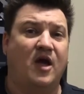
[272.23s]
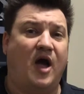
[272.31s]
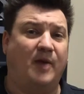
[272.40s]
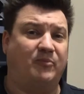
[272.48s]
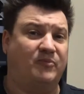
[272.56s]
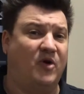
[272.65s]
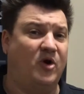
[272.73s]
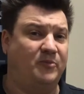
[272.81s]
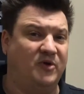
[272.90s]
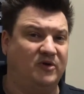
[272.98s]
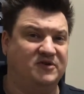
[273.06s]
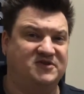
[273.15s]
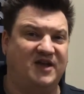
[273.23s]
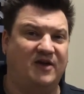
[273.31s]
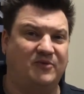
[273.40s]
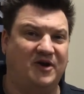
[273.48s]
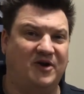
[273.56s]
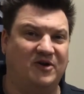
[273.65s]
I hope you
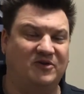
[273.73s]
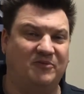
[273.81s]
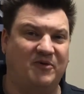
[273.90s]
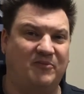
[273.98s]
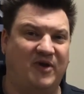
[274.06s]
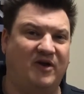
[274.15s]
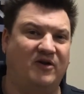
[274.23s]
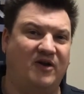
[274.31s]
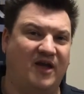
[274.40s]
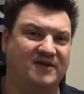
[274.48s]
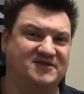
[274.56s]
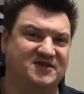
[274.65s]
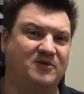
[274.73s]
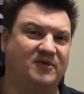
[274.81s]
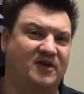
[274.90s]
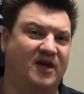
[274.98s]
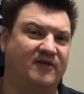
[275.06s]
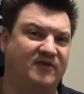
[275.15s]
understand radar a little bit better and see what
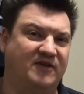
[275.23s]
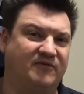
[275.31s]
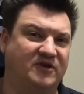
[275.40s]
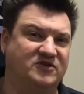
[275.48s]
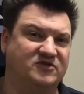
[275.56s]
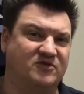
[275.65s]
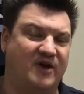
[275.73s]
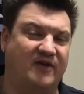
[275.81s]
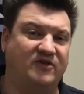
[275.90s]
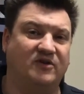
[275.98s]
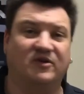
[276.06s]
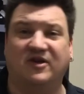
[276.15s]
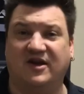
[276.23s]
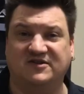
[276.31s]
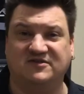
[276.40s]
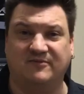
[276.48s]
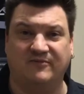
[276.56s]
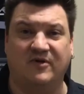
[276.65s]
the kind of neat features are out there in
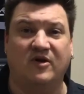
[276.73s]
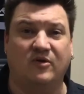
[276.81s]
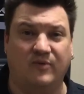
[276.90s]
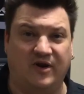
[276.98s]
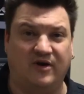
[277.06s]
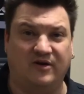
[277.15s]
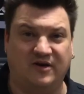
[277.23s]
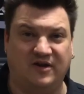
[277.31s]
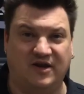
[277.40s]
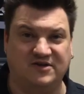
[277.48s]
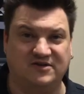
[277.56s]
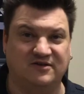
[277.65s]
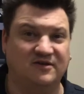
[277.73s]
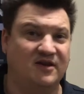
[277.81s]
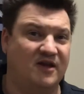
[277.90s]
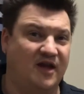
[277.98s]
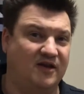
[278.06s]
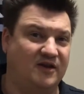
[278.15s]
custom radar detection
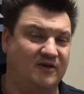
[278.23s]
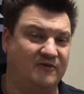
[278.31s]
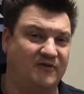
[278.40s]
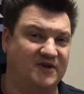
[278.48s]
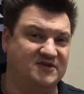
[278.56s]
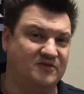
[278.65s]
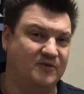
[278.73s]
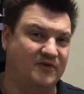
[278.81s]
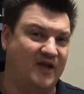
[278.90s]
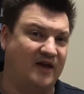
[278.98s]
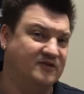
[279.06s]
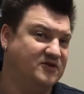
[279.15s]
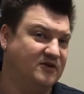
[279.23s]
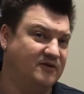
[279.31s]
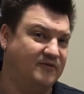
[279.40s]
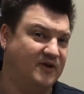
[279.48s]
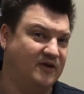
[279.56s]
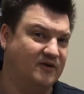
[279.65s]
and interfacing with that into
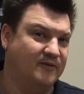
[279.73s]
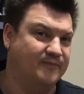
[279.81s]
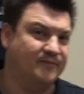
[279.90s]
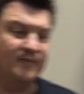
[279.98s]
your vehicle.